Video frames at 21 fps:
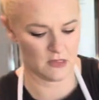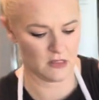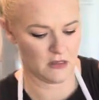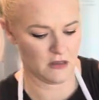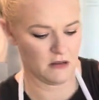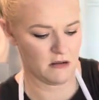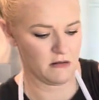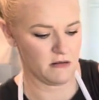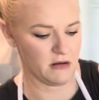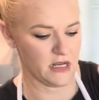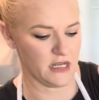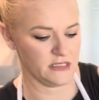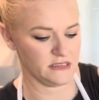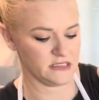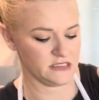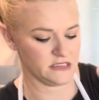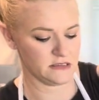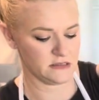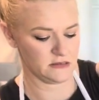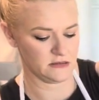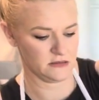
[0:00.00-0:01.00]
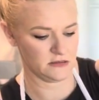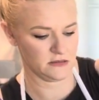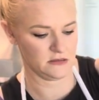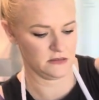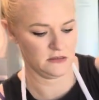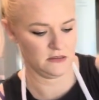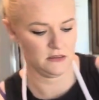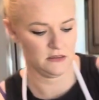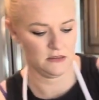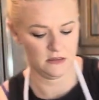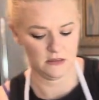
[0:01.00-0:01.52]
All right,
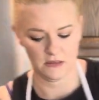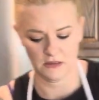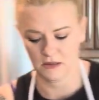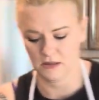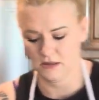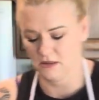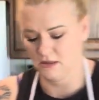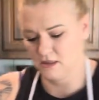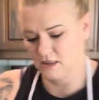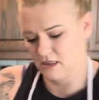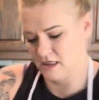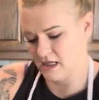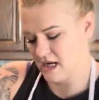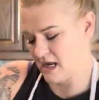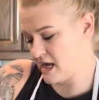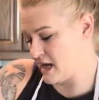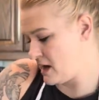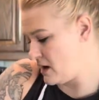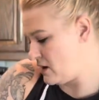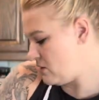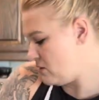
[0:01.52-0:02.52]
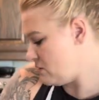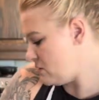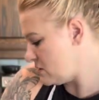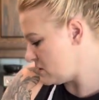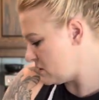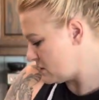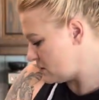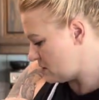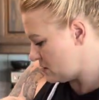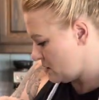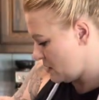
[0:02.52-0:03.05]
now
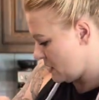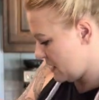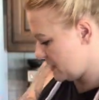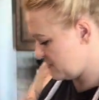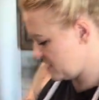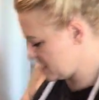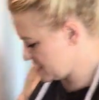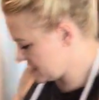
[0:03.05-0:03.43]
I'm just